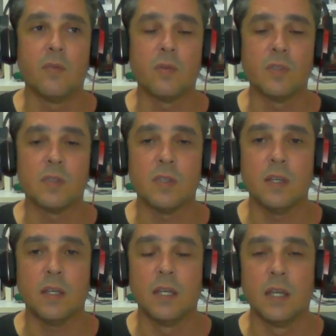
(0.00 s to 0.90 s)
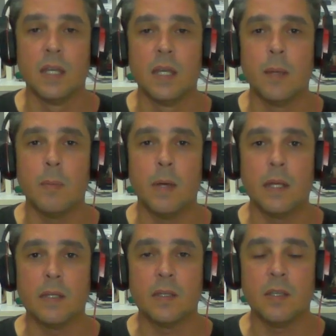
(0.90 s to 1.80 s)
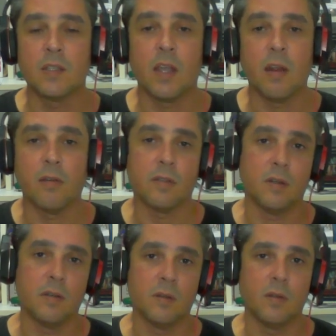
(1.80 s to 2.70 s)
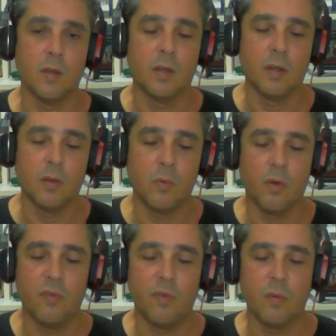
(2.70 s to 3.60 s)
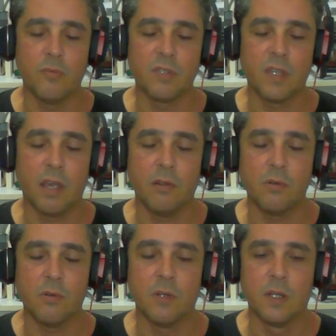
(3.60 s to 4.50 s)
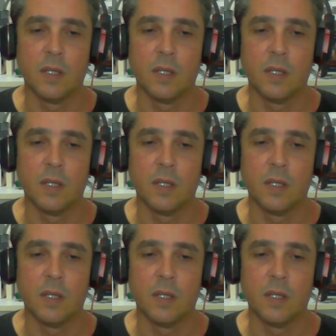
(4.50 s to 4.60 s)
per se, but his character, a well-famous character,